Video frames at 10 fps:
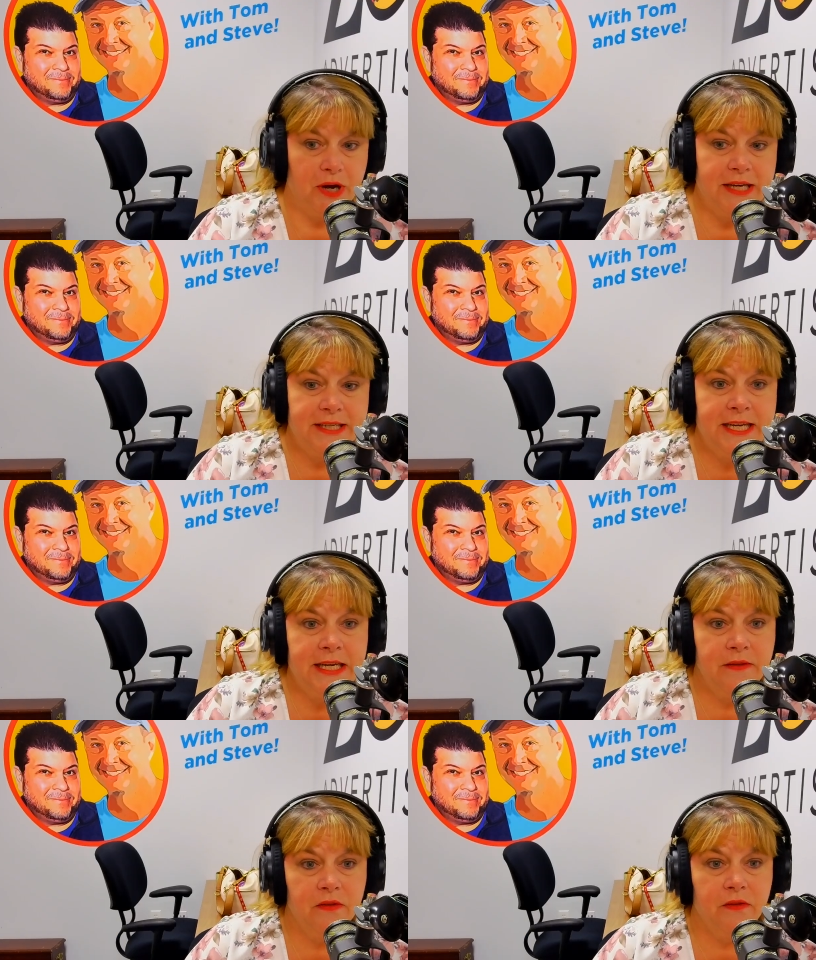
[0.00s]

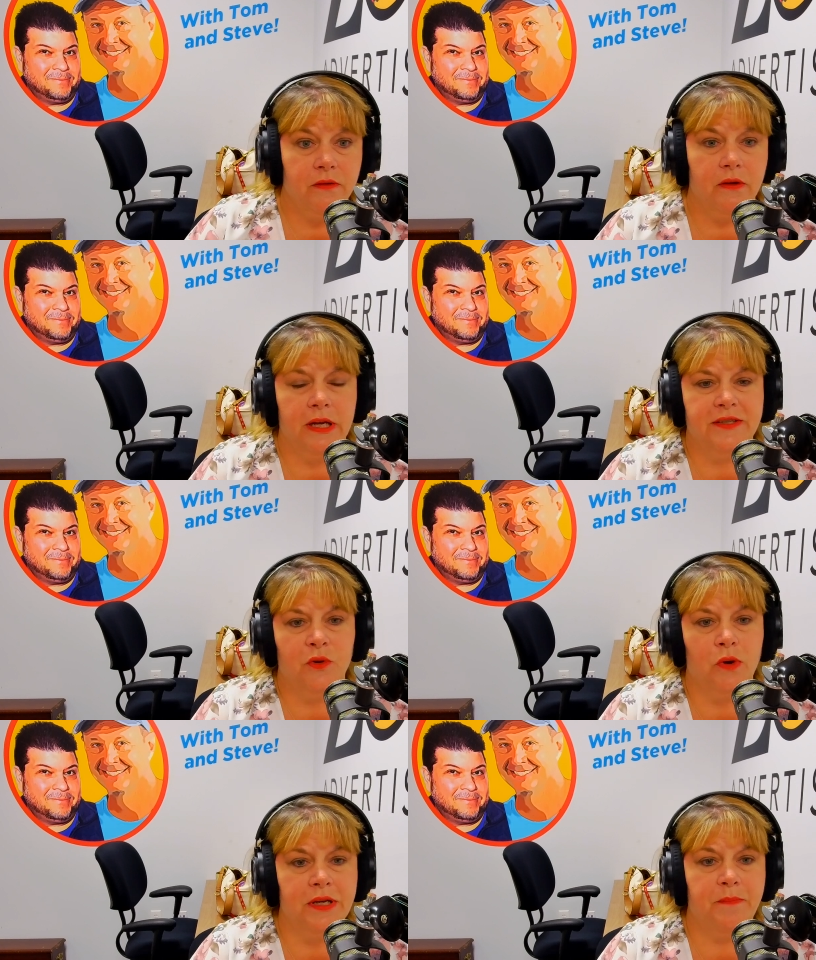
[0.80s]
Speaker 1: 18th. It's
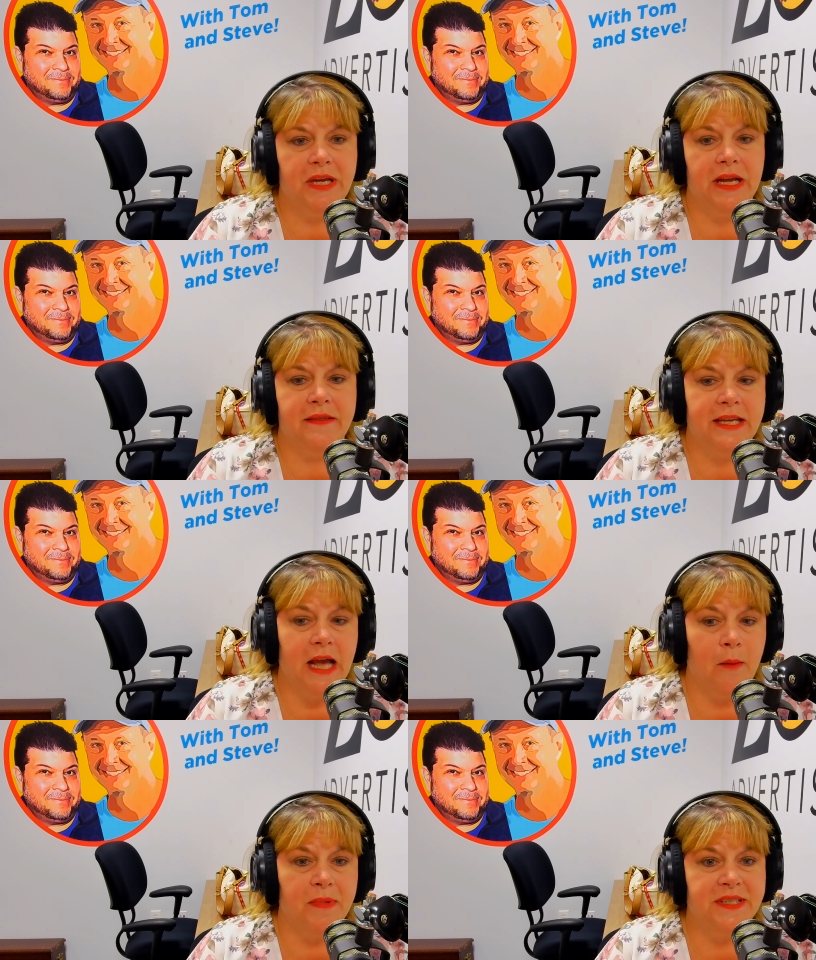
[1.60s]
going to be at the
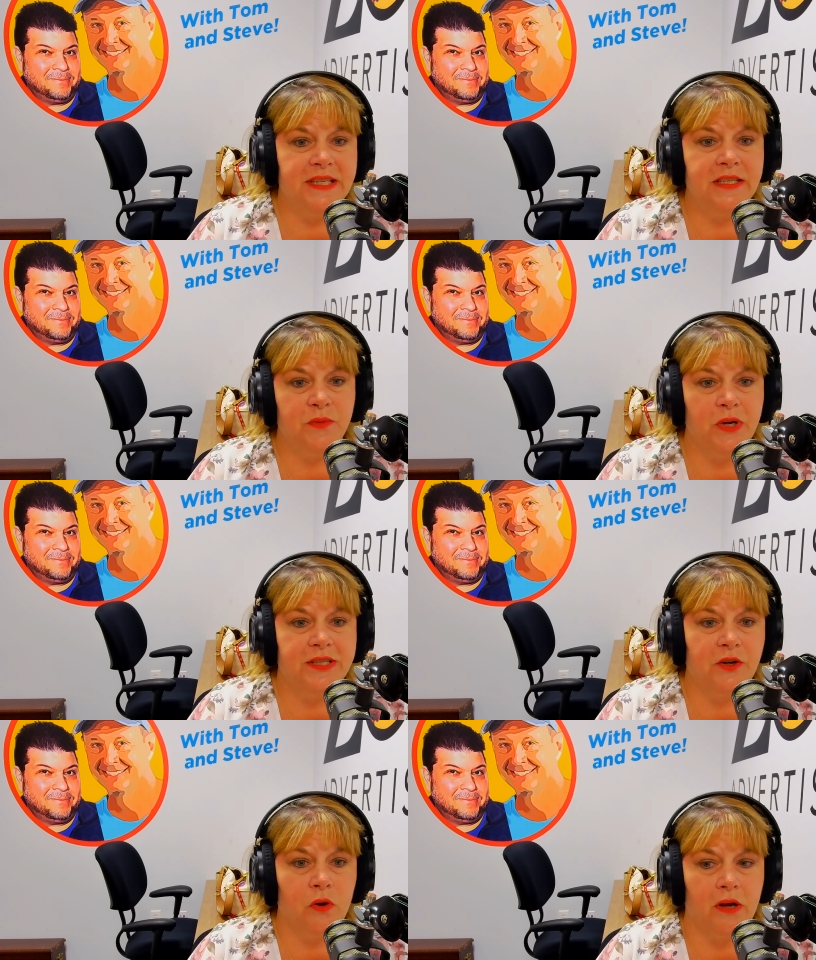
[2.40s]
Embassy Suites
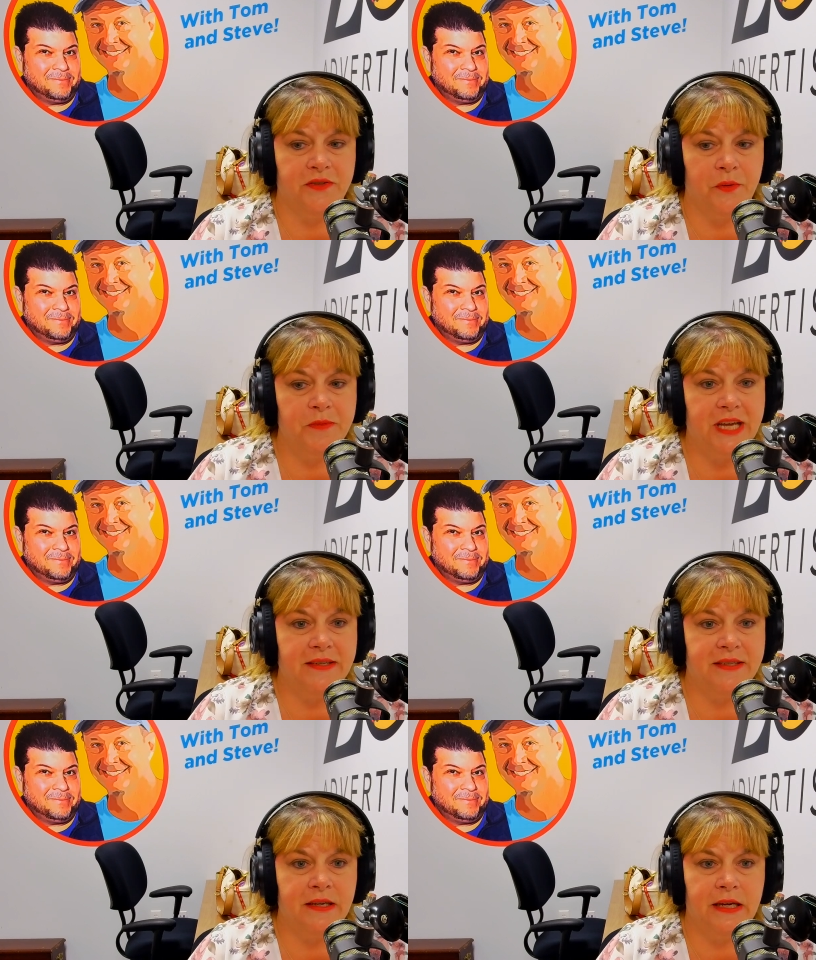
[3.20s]
across from
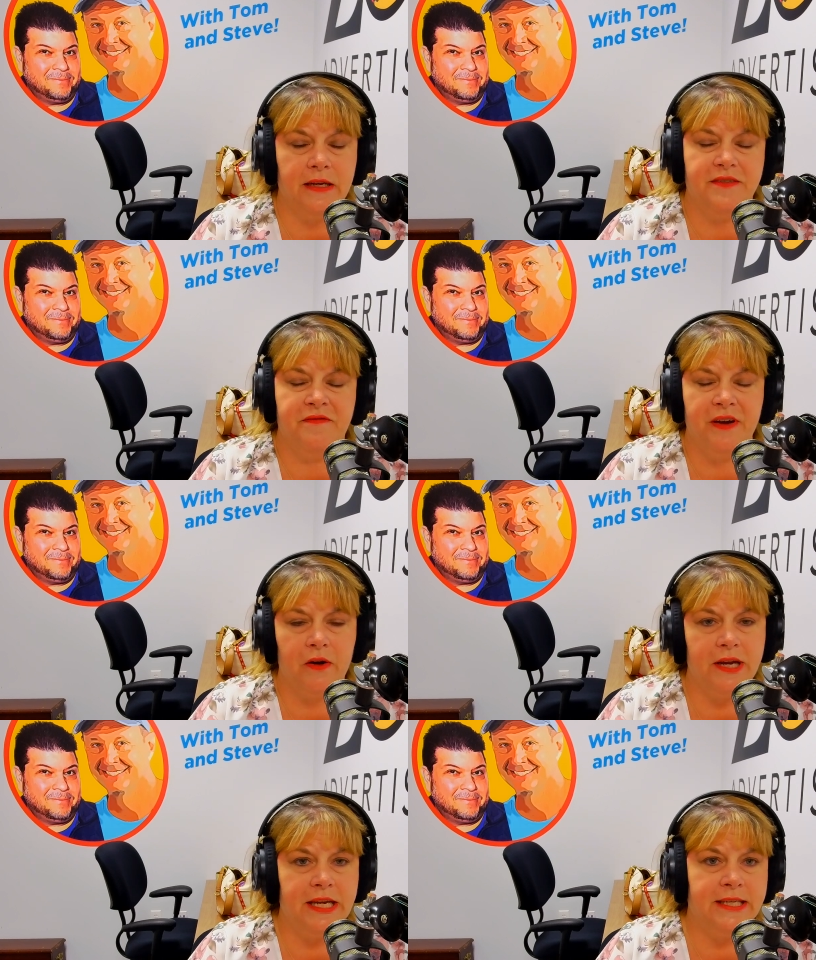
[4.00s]
Destiny. It's
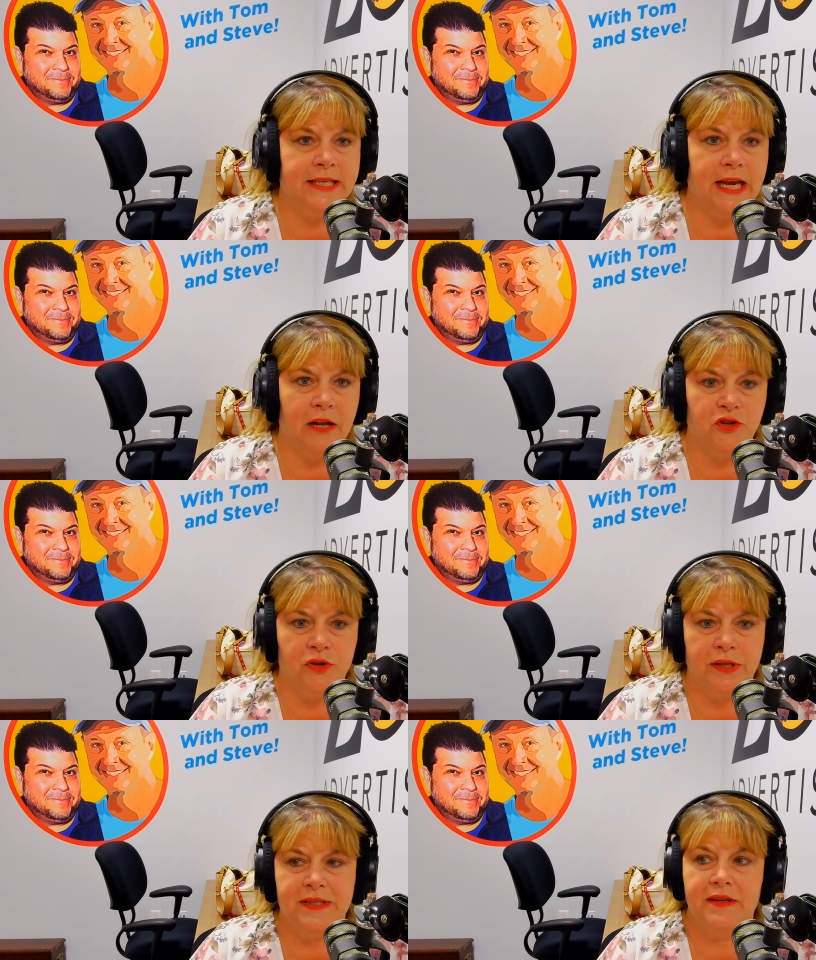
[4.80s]
very easy
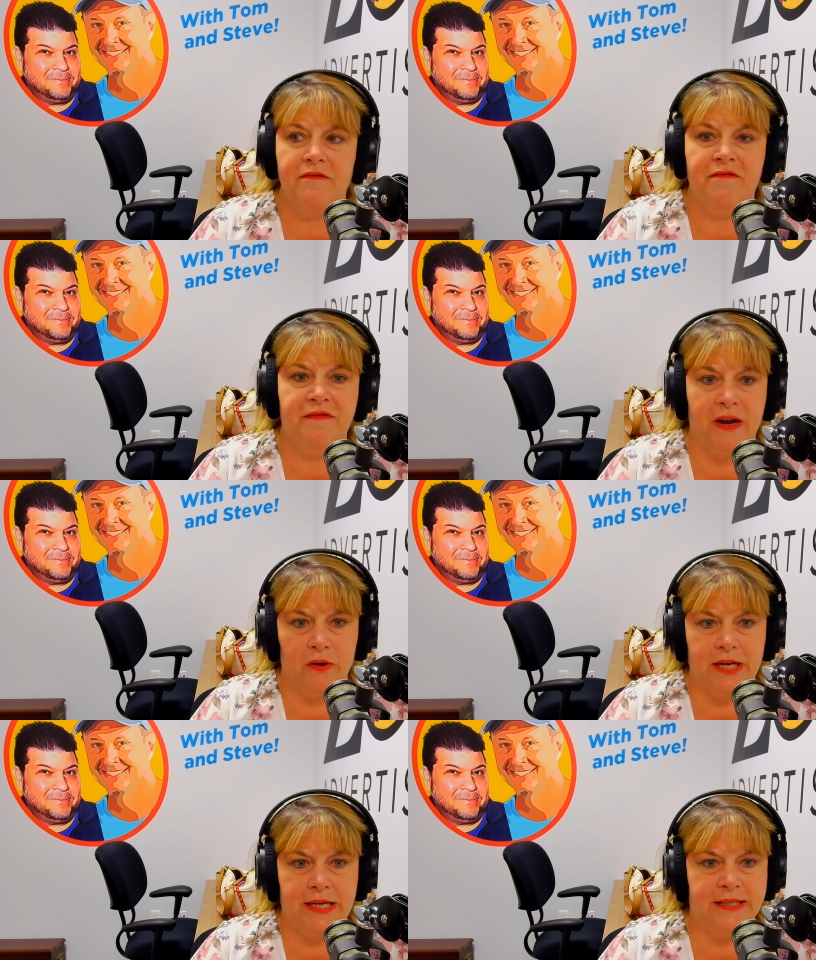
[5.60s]
entrance, very
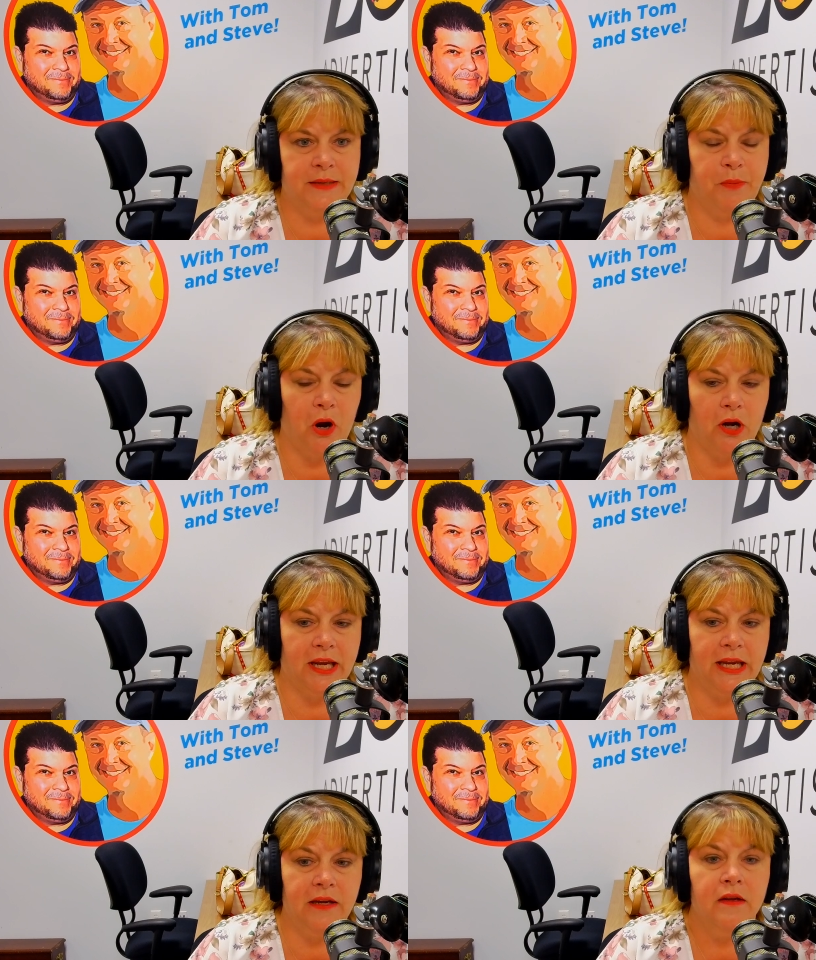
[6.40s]
easy
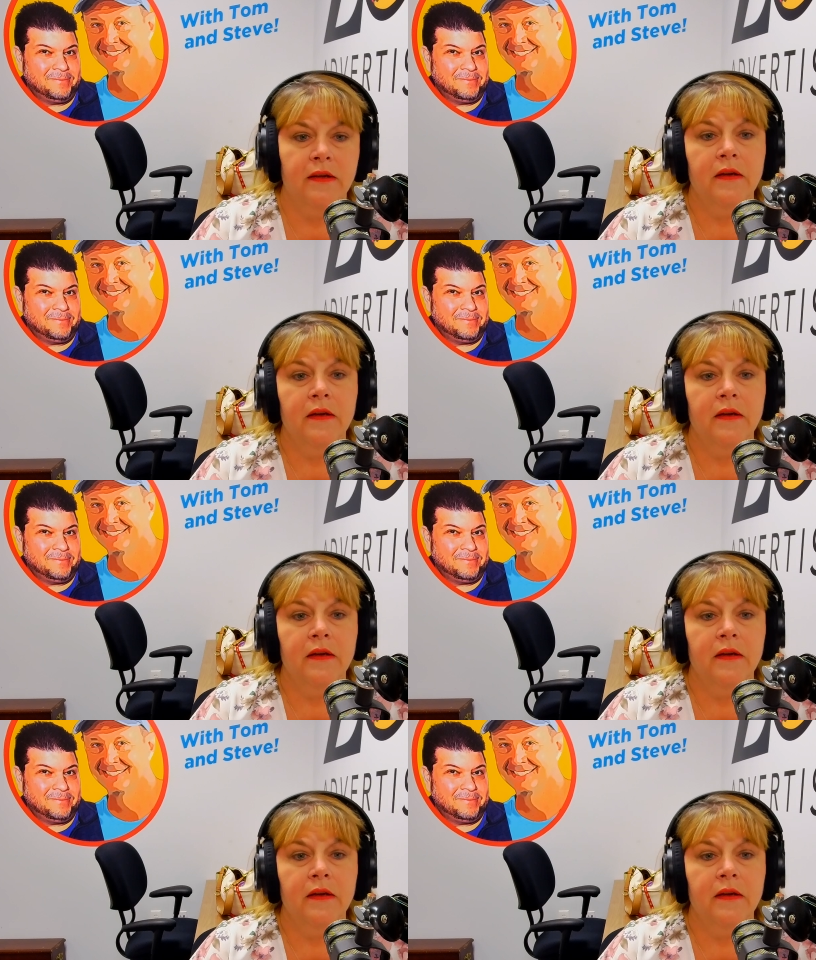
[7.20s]
parking.